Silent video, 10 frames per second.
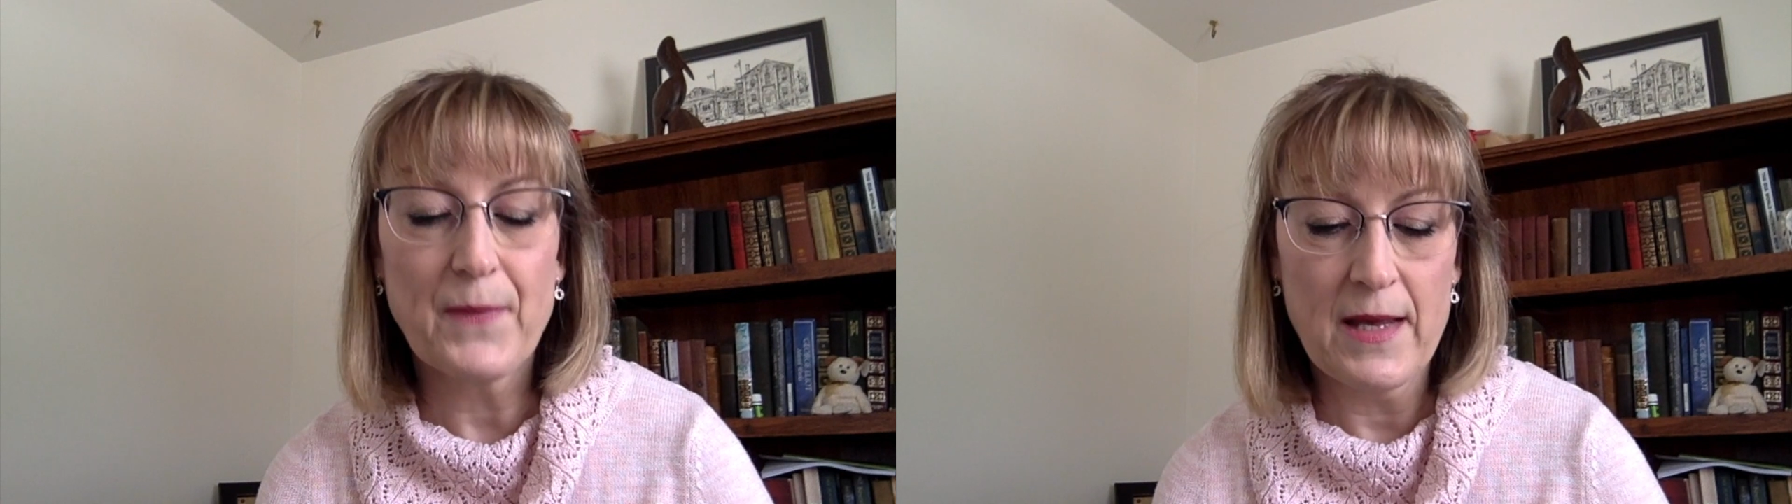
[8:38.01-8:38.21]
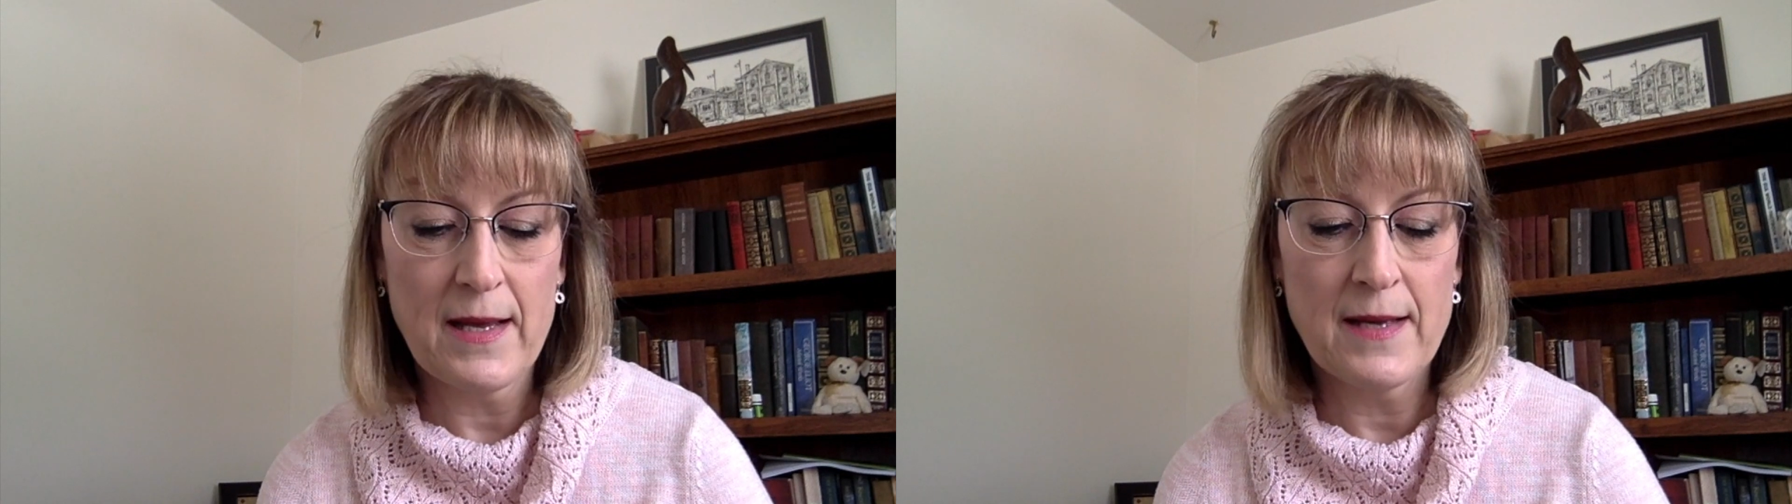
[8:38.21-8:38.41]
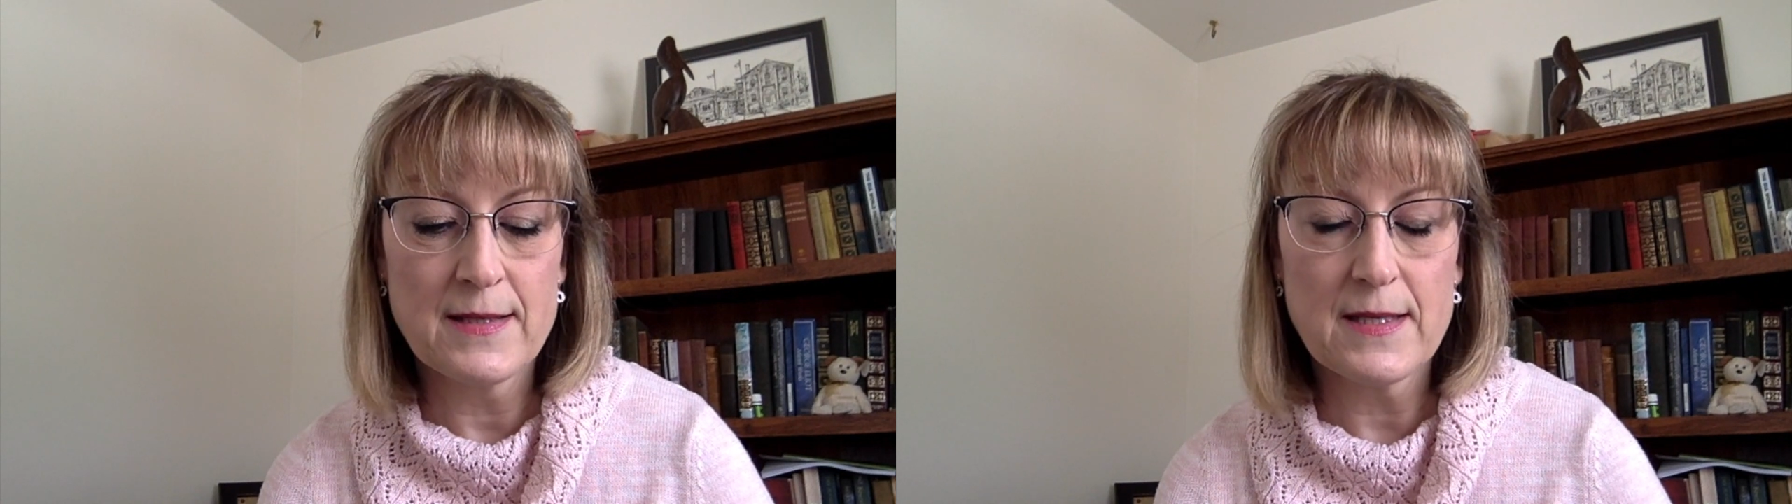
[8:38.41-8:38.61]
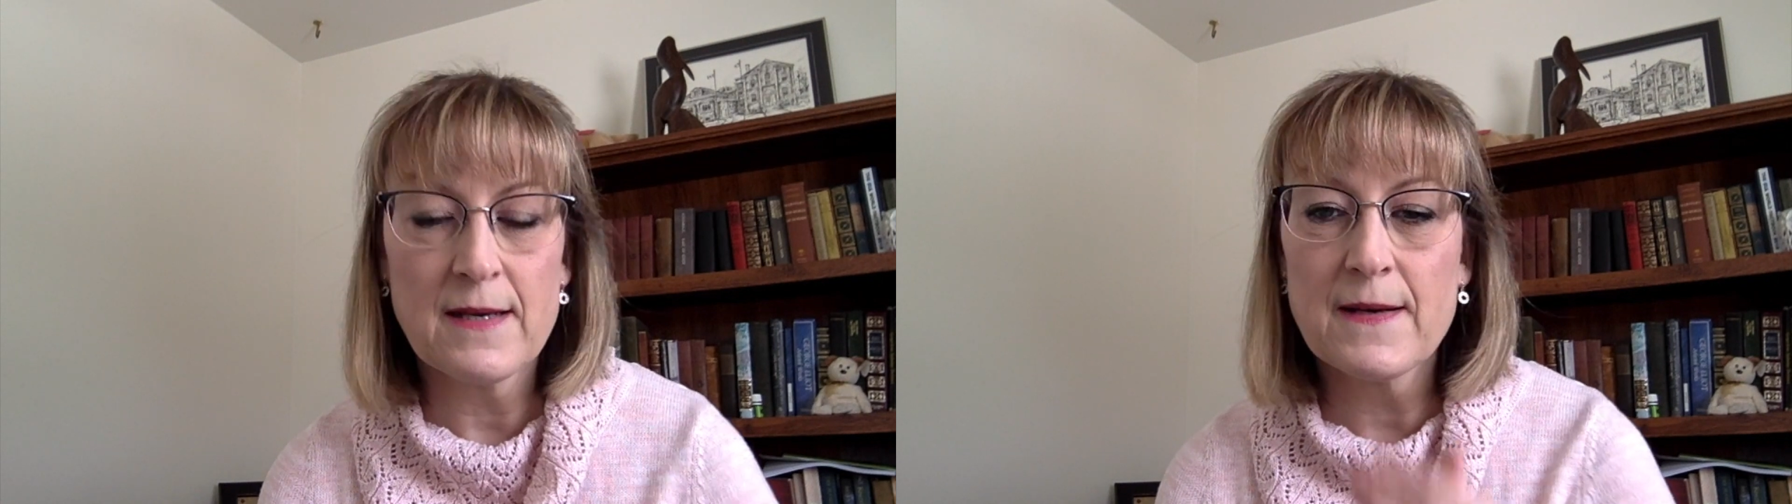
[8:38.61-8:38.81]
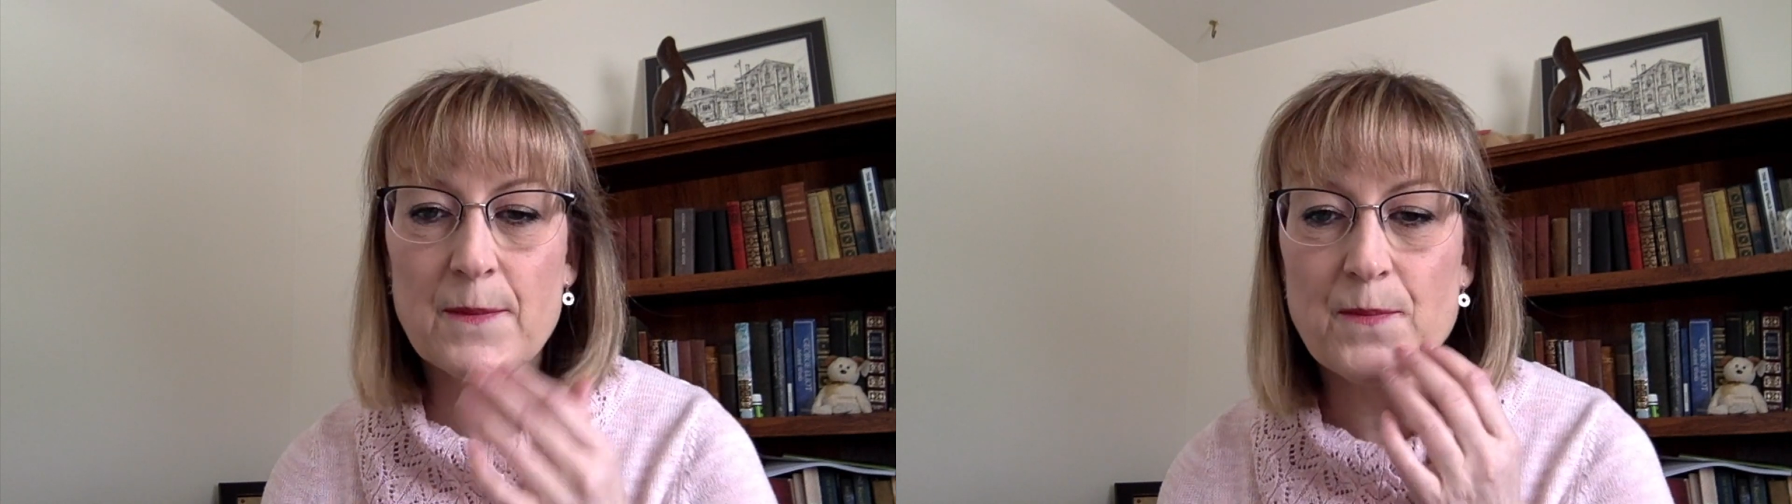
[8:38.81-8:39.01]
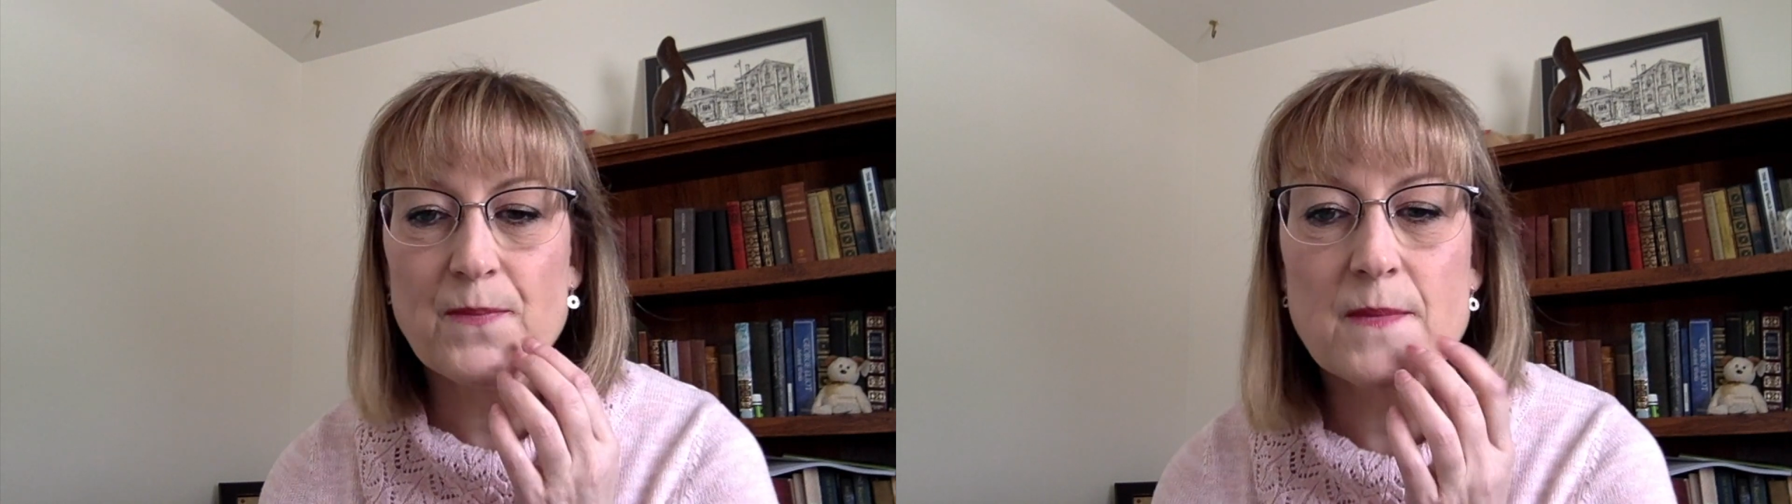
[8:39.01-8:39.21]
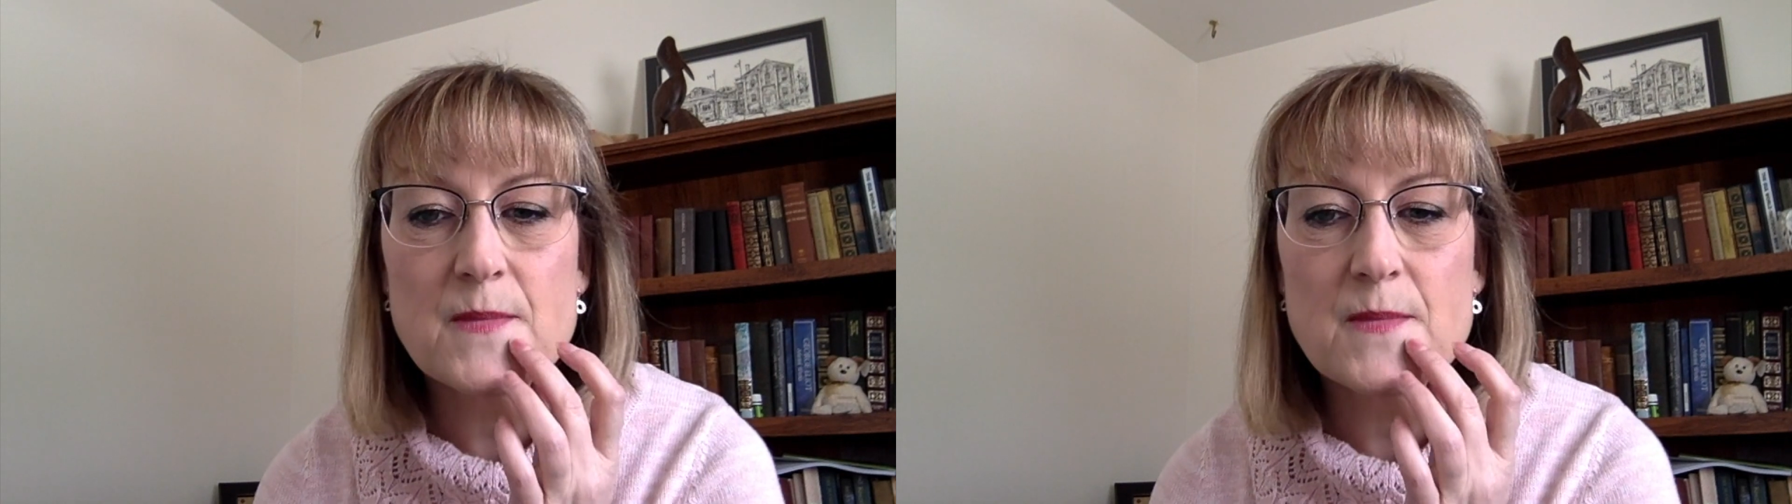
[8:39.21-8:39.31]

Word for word: and um,